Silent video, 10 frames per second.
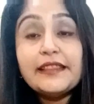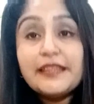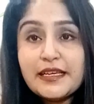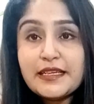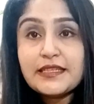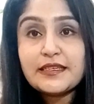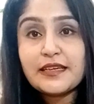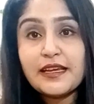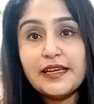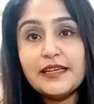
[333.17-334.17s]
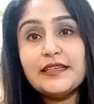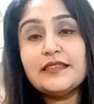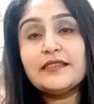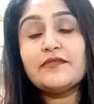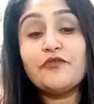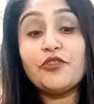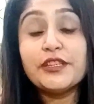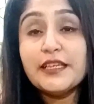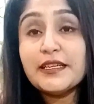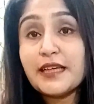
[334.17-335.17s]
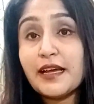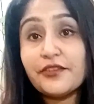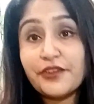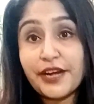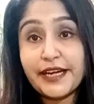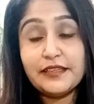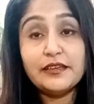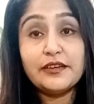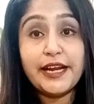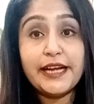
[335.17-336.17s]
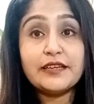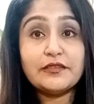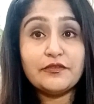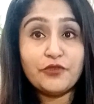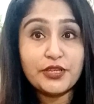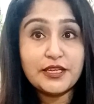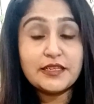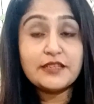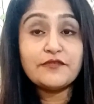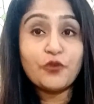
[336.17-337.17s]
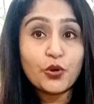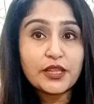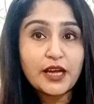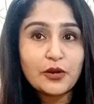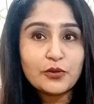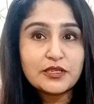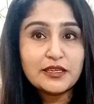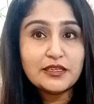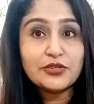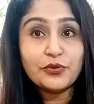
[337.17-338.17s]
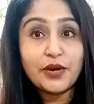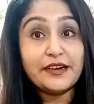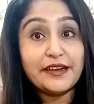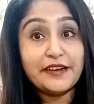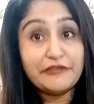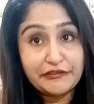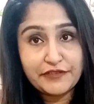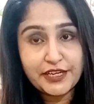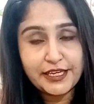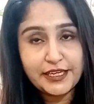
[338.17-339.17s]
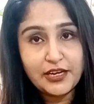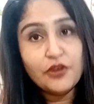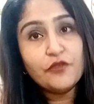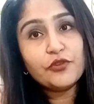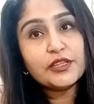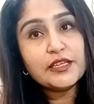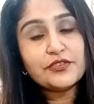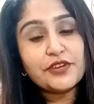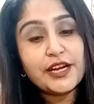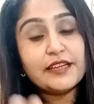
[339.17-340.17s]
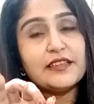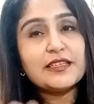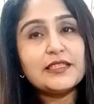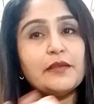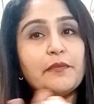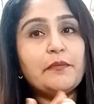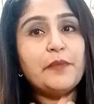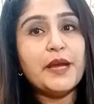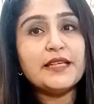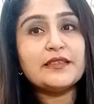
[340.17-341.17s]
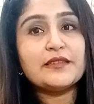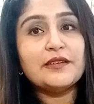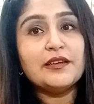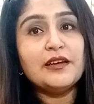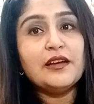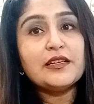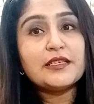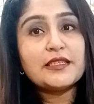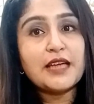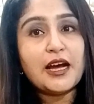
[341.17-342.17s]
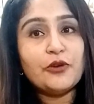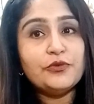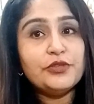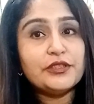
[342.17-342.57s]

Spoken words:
this is for this rate. The rate for this is 4,250. For this rate, this is the best sound